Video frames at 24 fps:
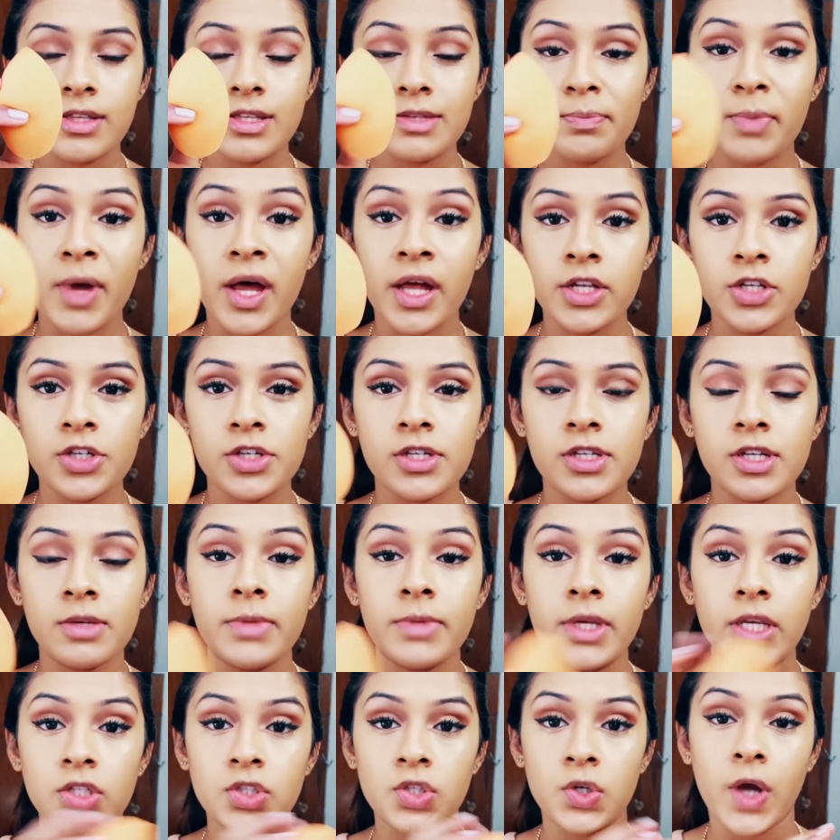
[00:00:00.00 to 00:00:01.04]
sponge to
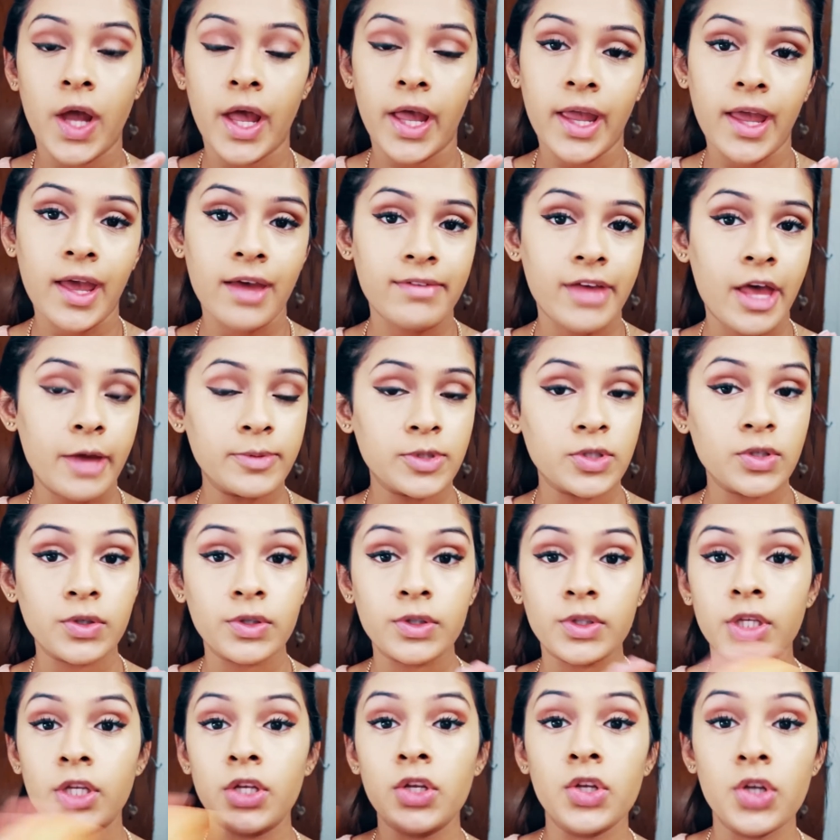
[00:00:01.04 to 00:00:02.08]
make sure I have
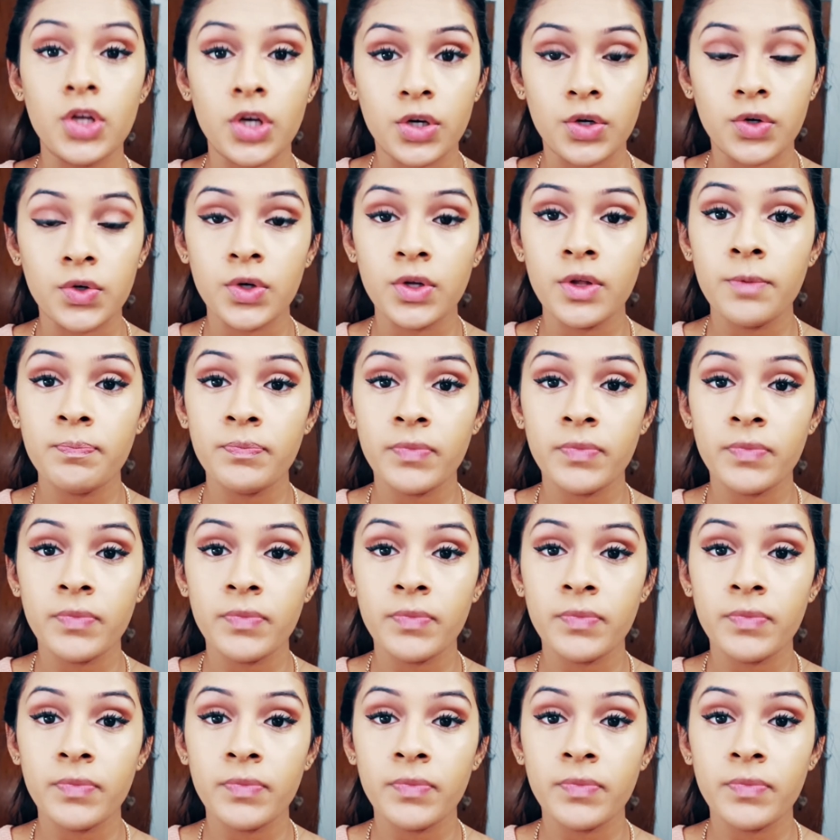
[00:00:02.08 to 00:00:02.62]
absolutely no